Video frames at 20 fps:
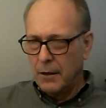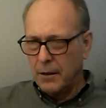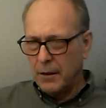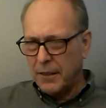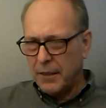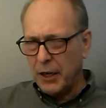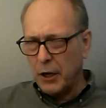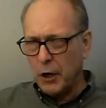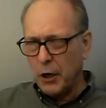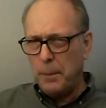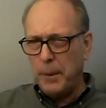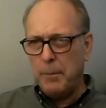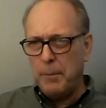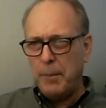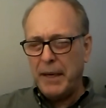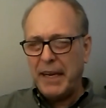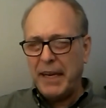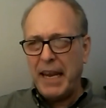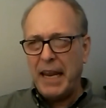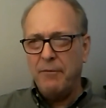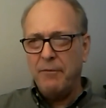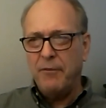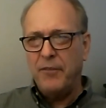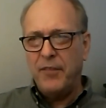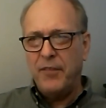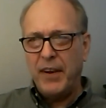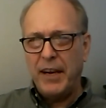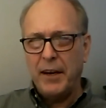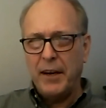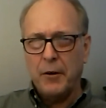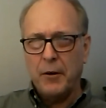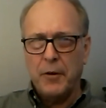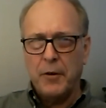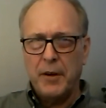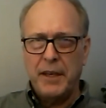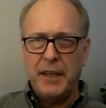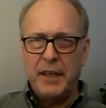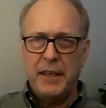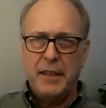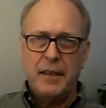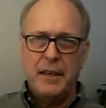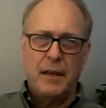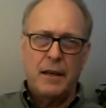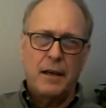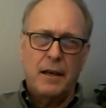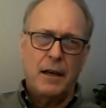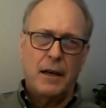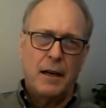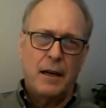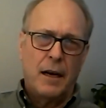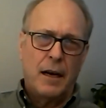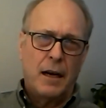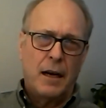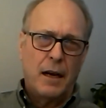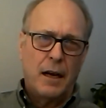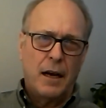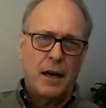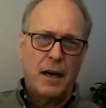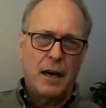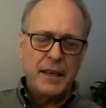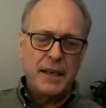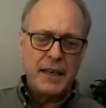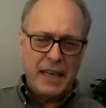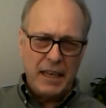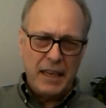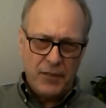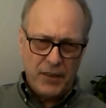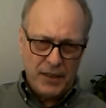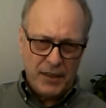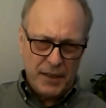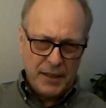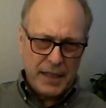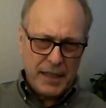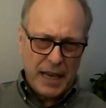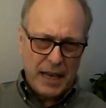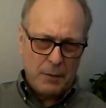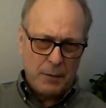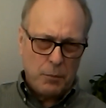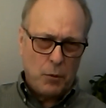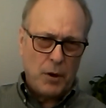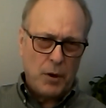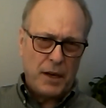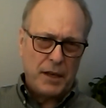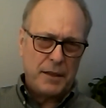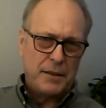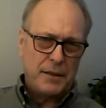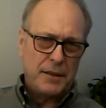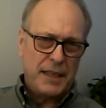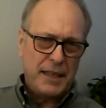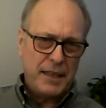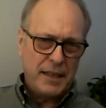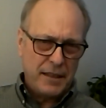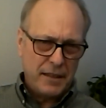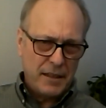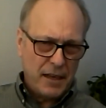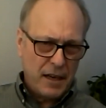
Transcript: therapy became very uneven at that point. He didn't